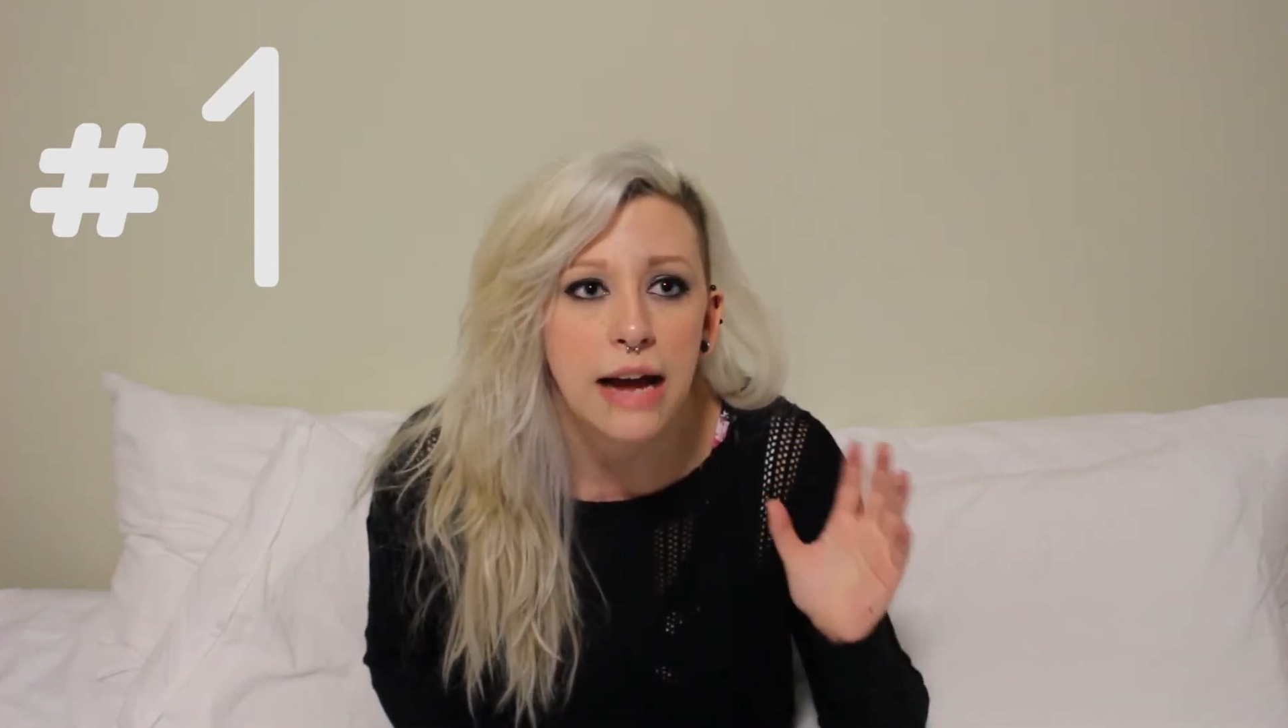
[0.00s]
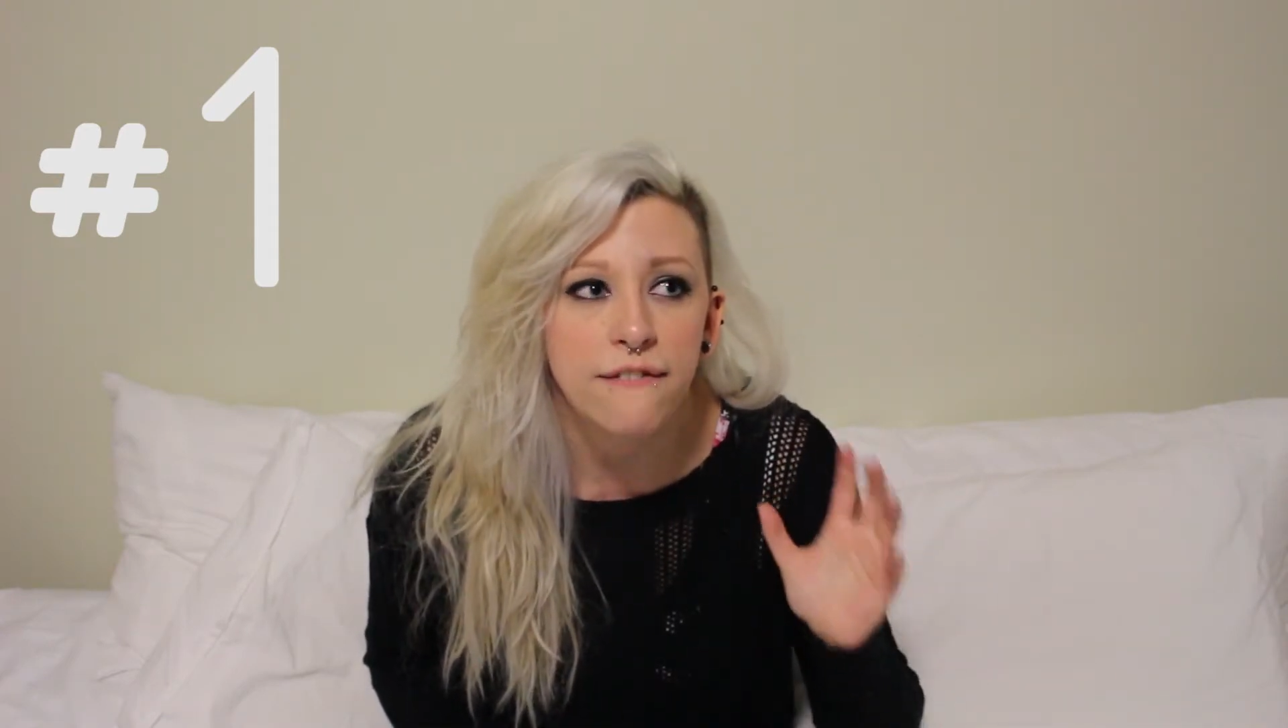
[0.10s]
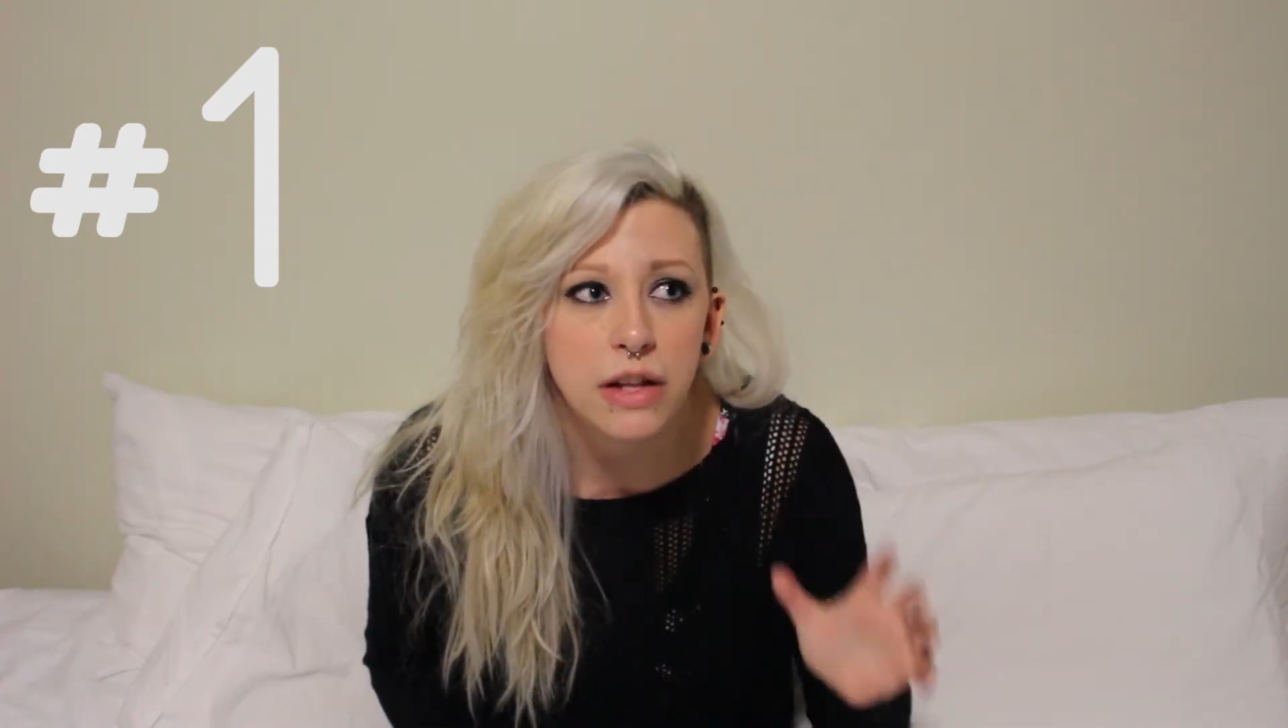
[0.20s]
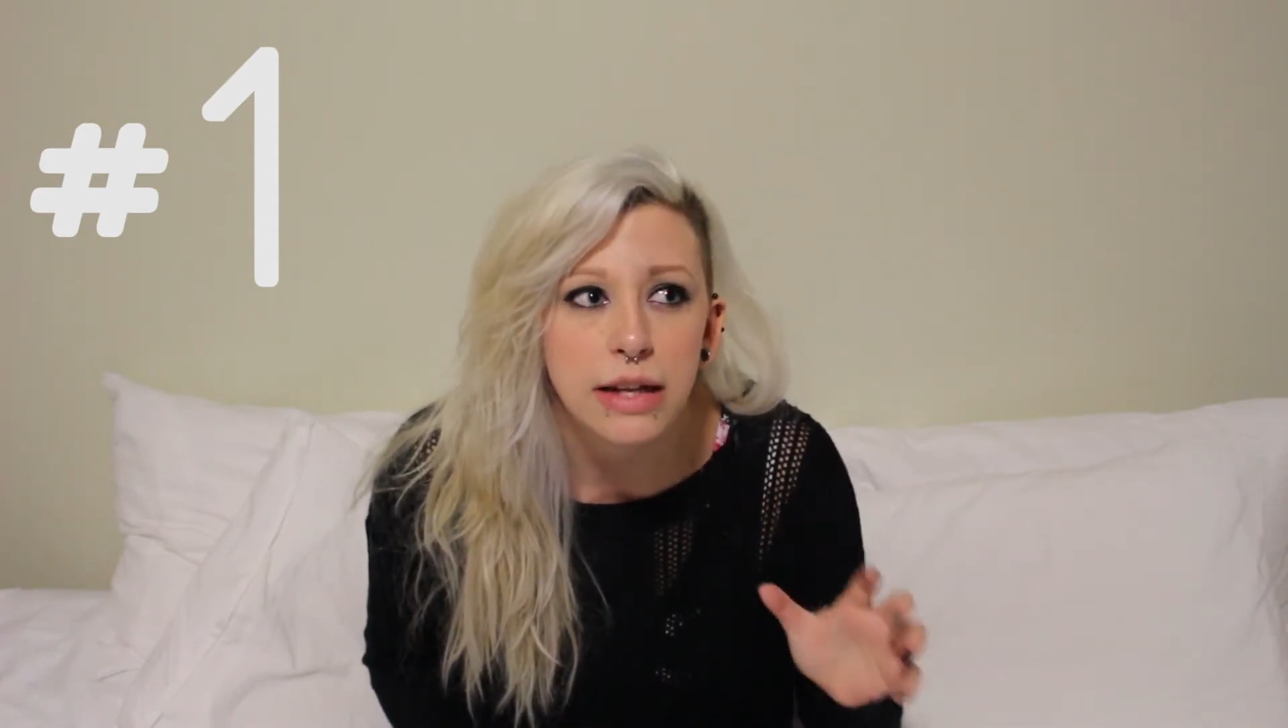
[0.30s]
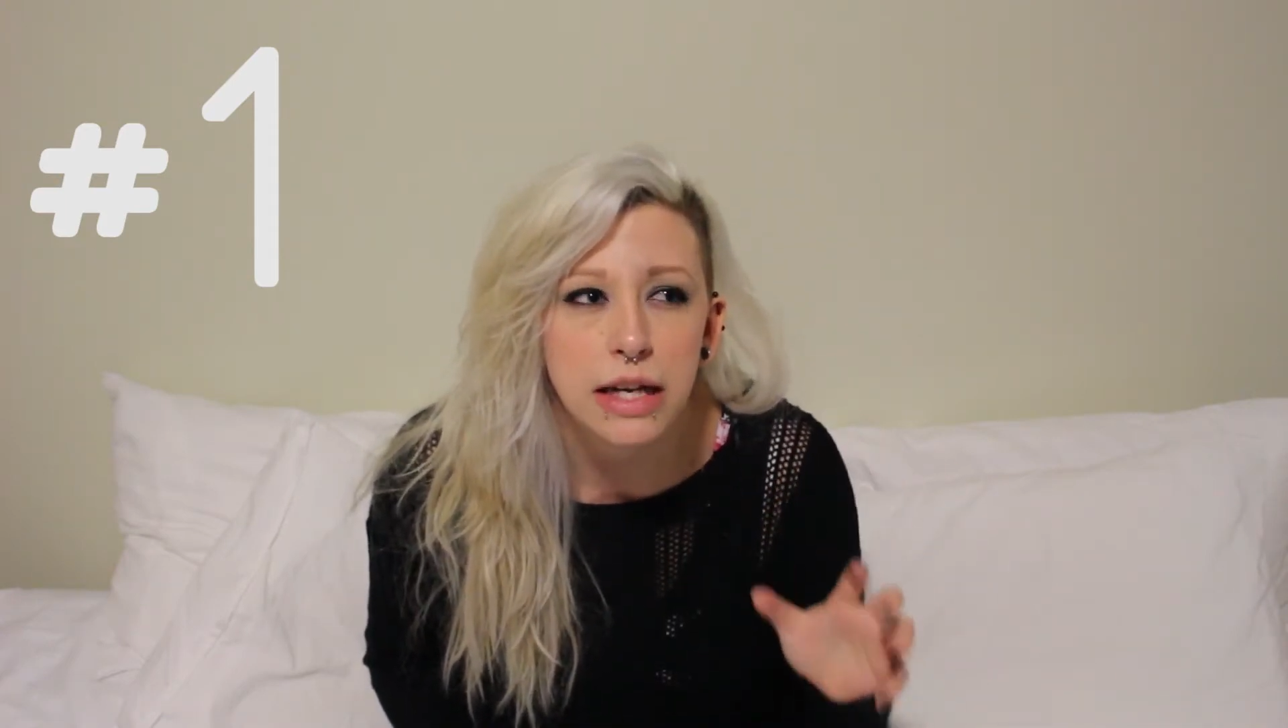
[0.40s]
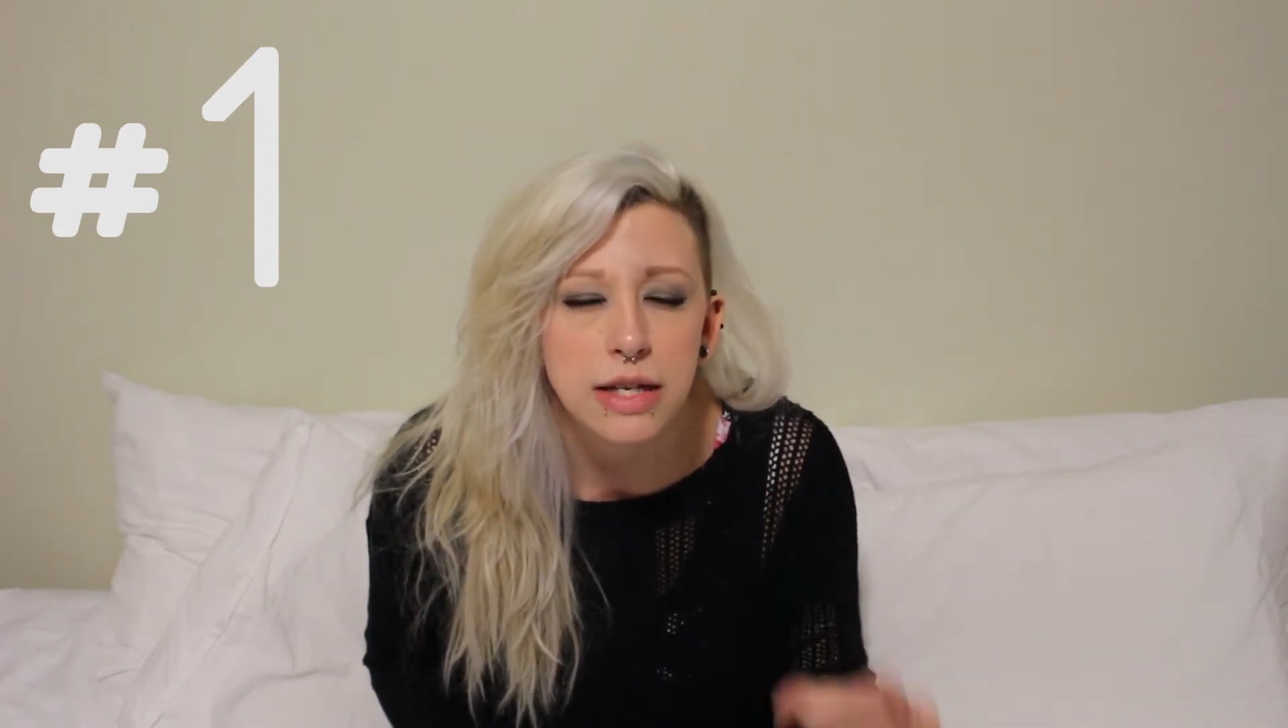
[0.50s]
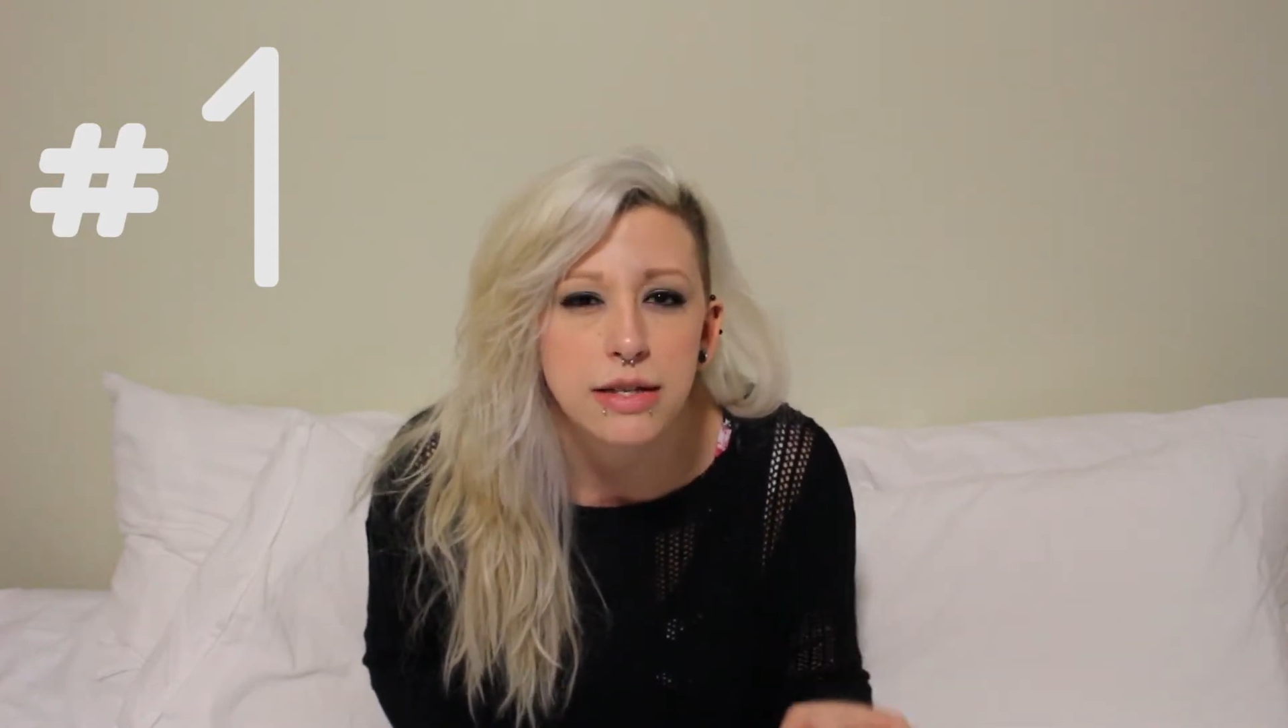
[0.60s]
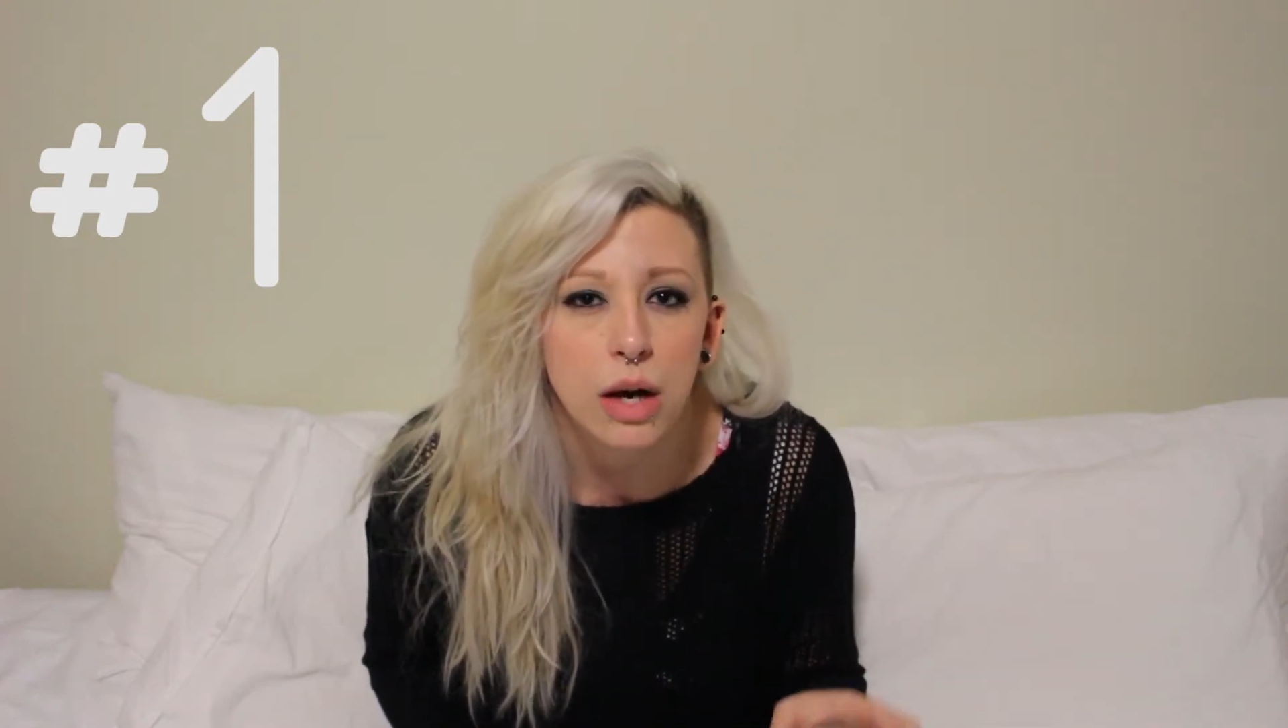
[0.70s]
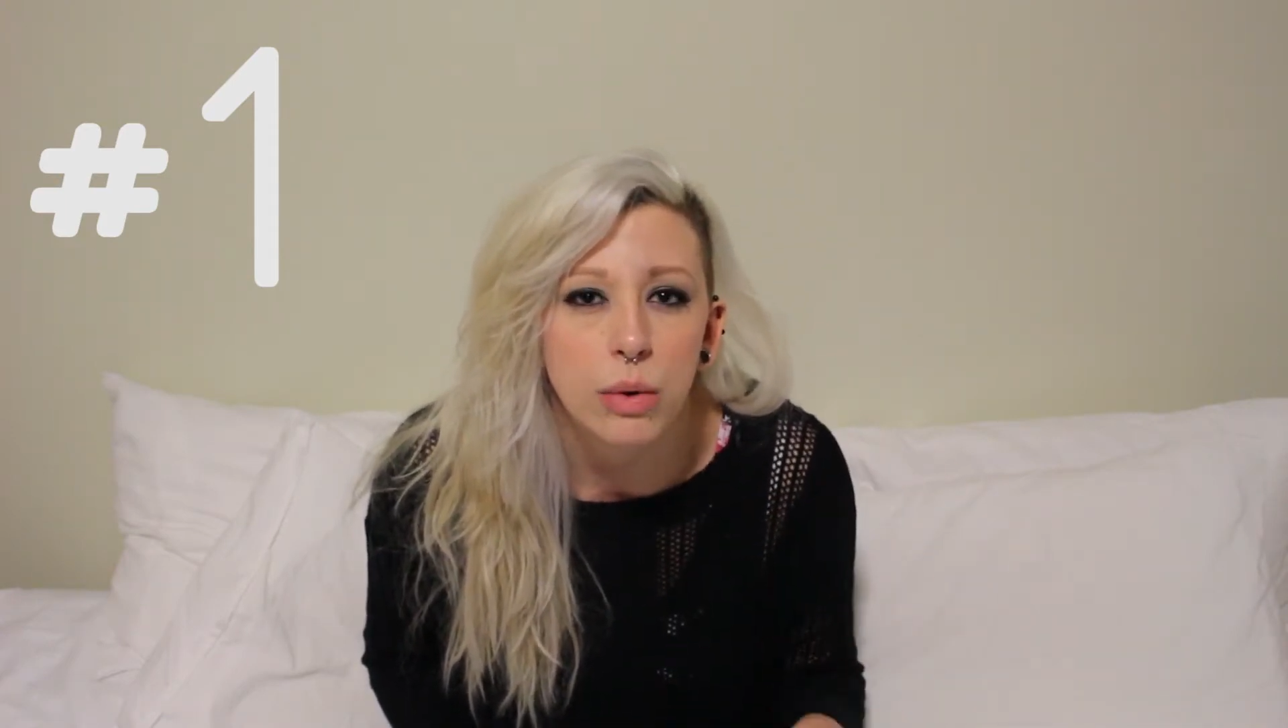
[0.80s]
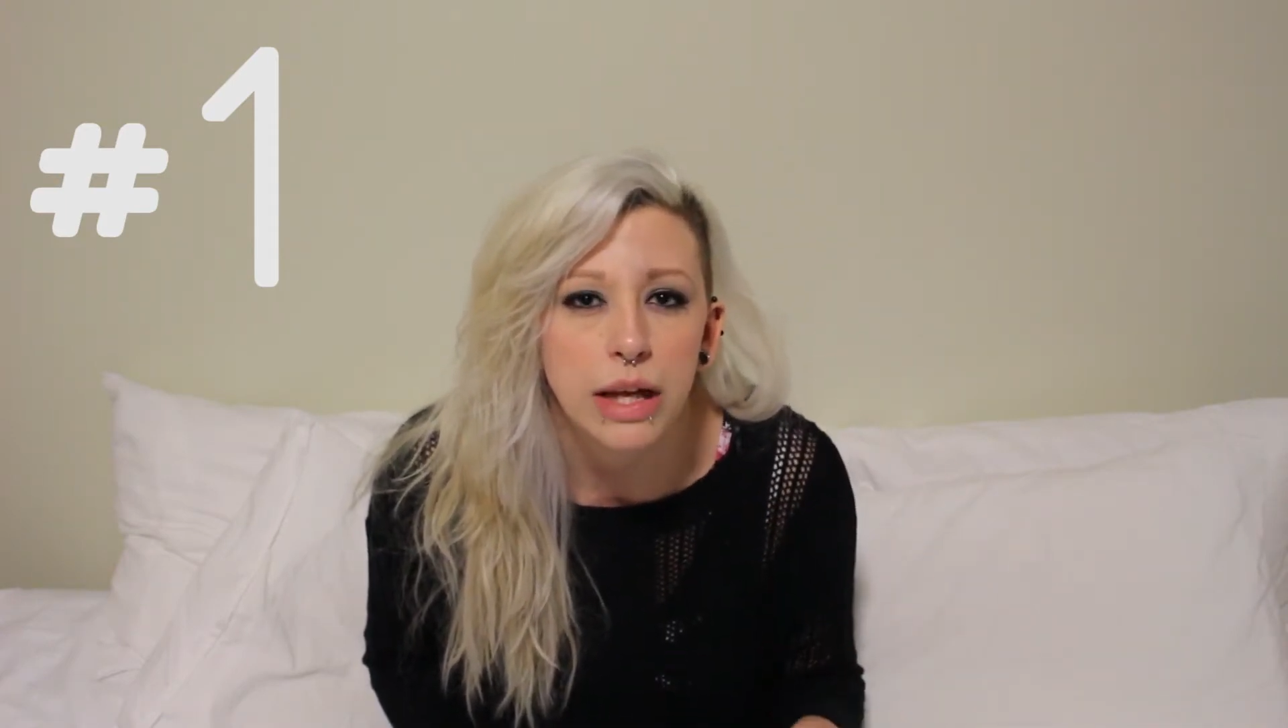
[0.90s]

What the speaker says: I feel like is so